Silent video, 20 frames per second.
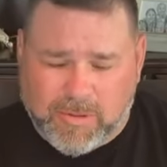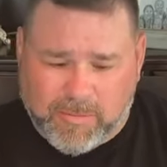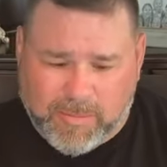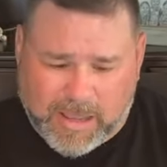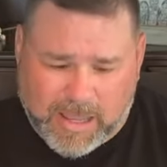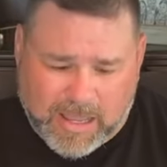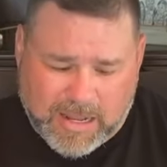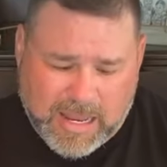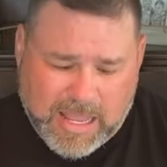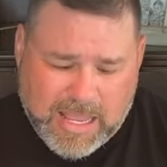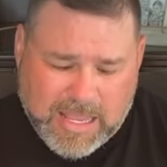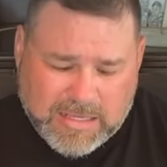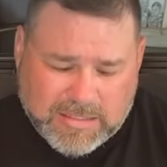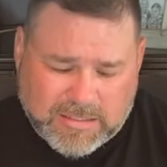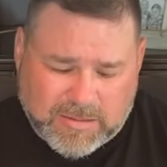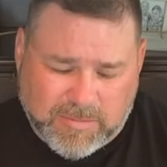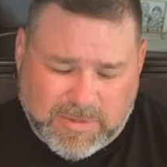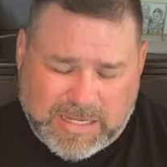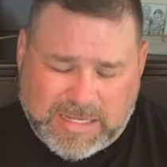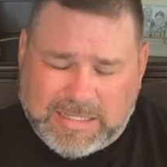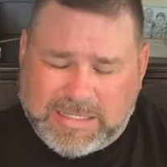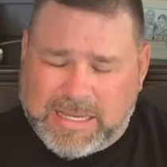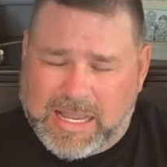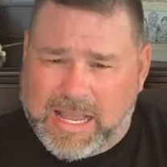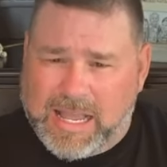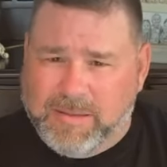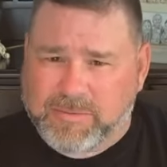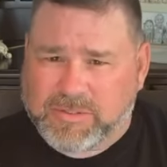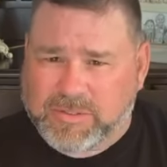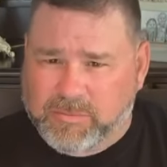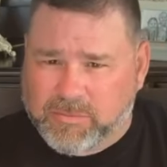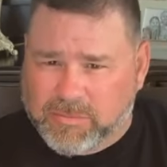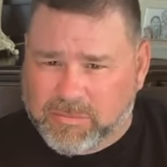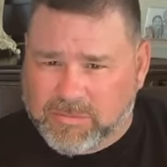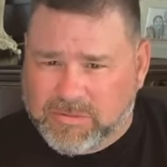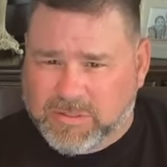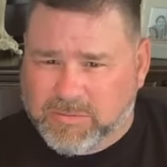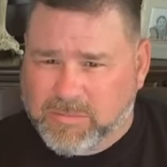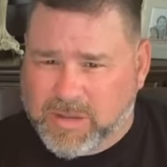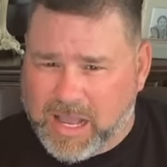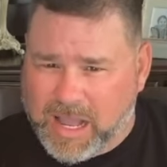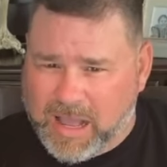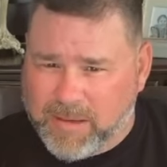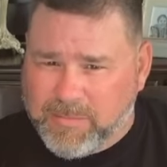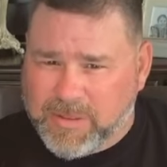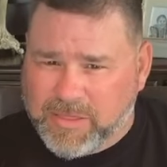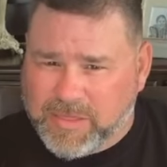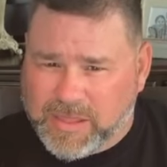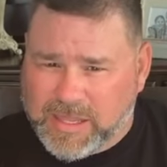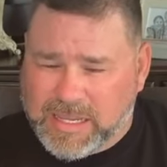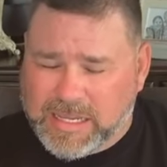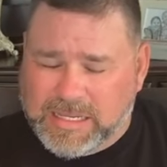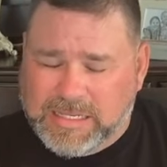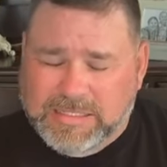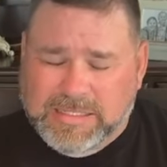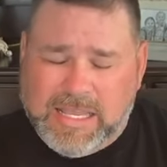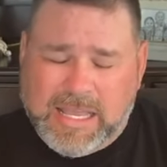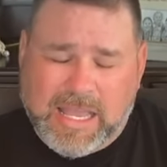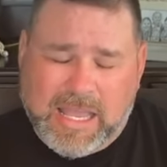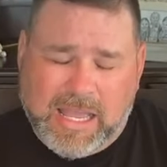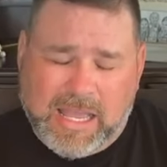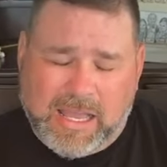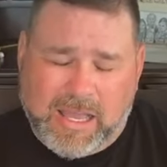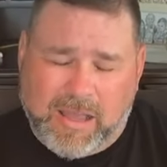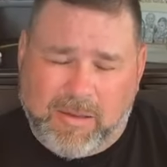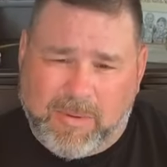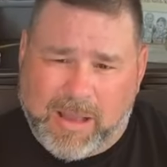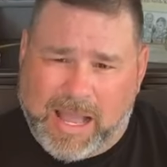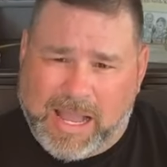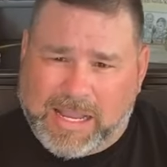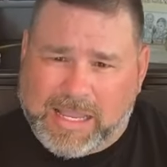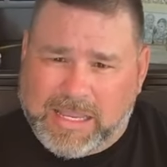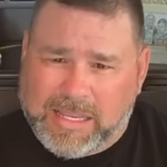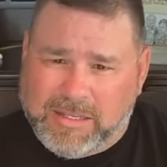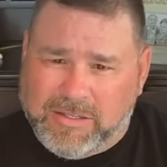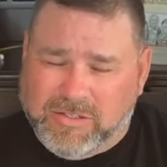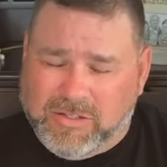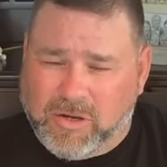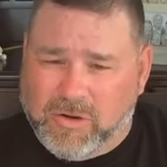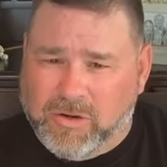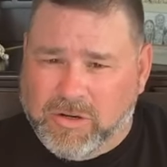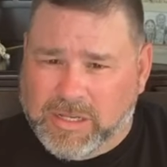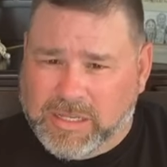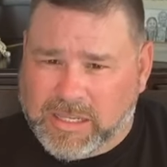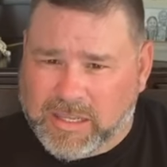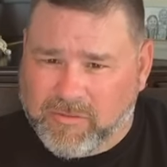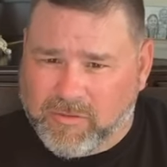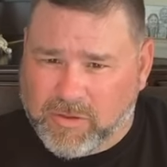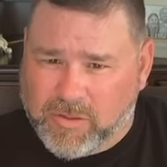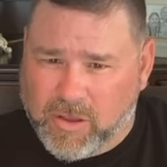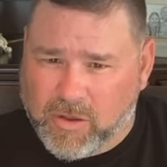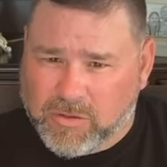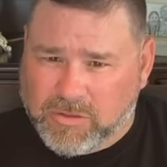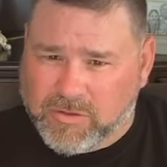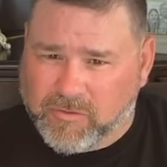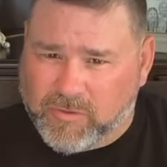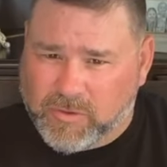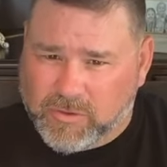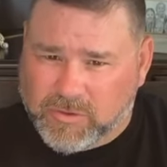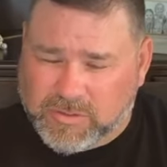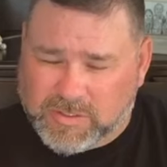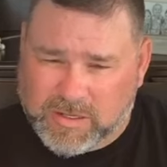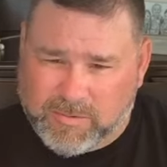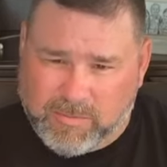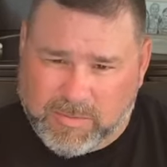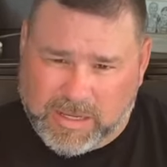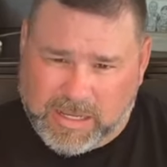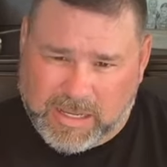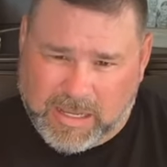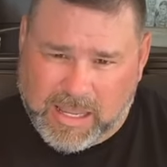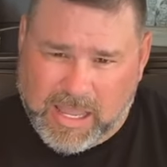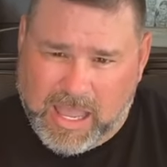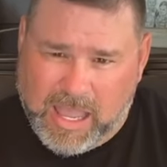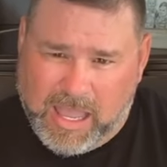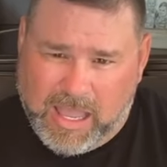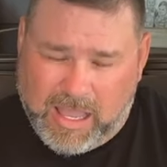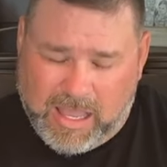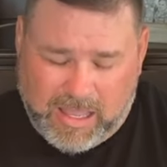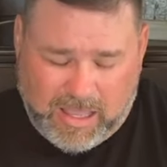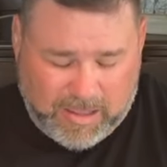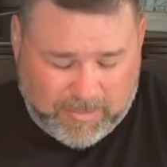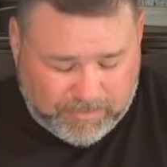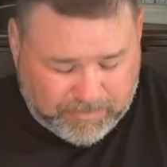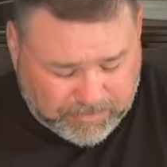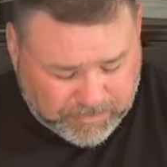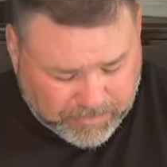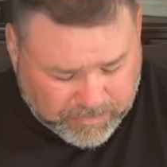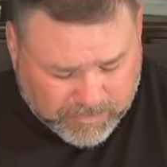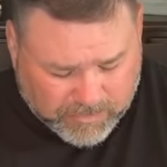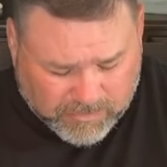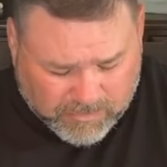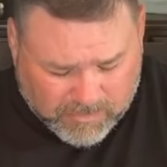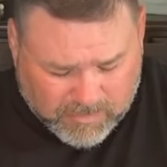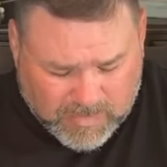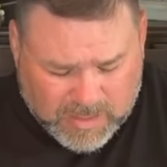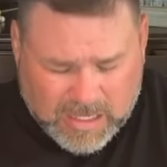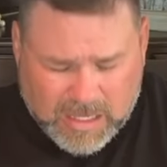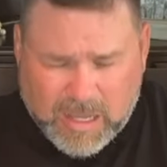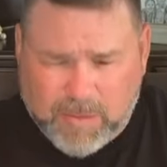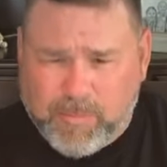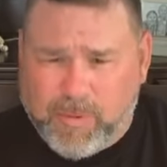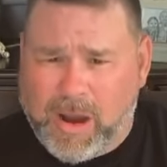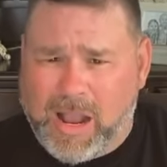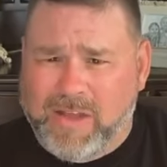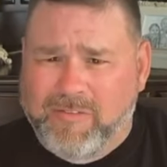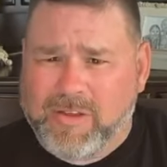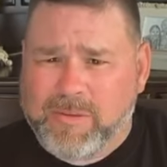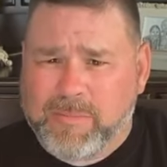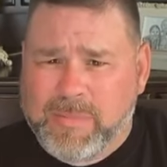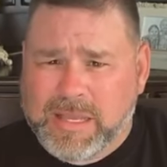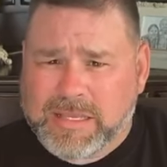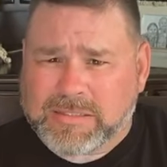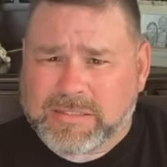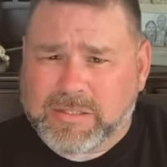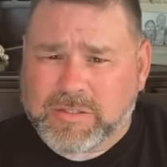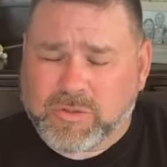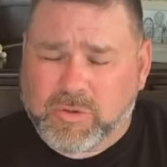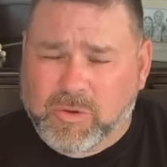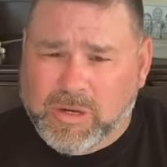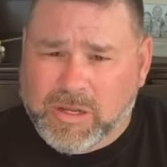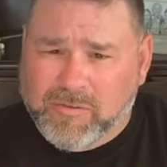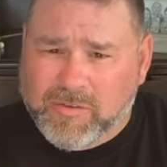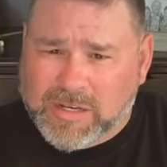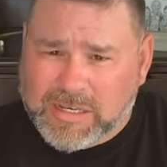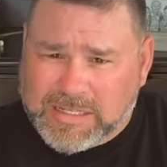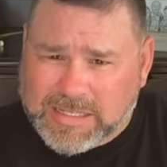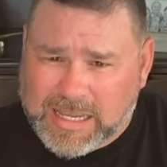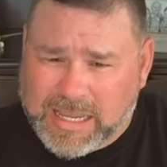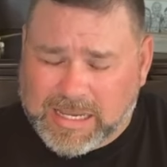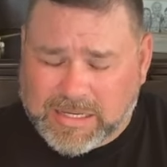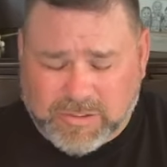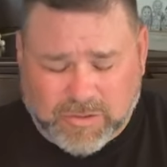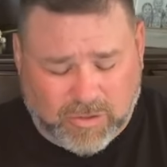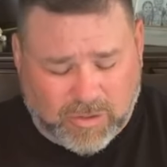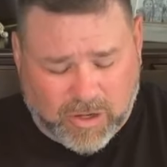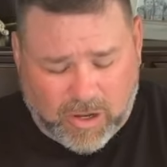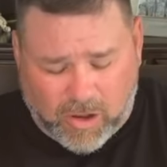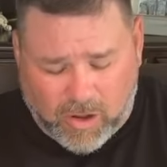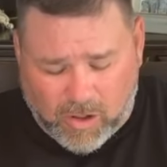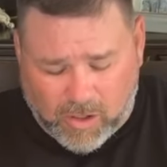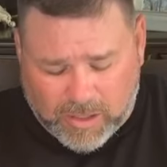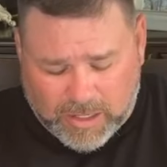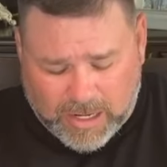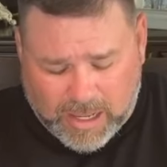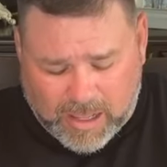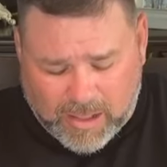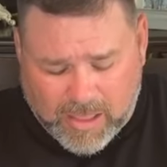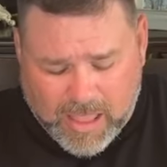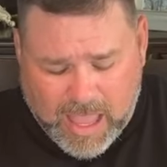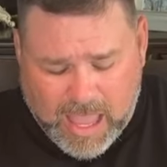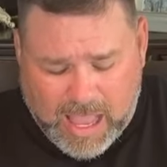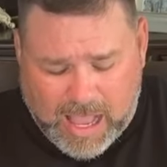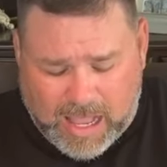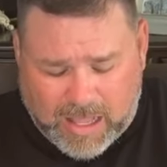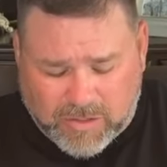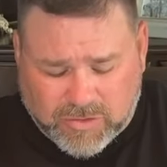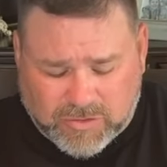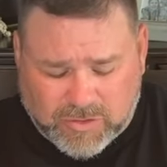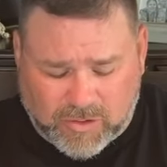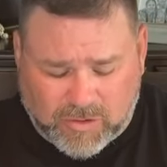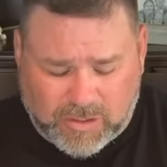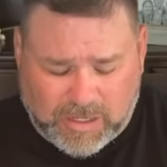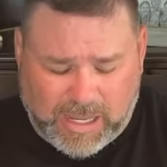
about some end times, some, some common things, um, I can certainly give you those if you'll send me a, um, a private message or even a text or call, and I'll, I'll certainly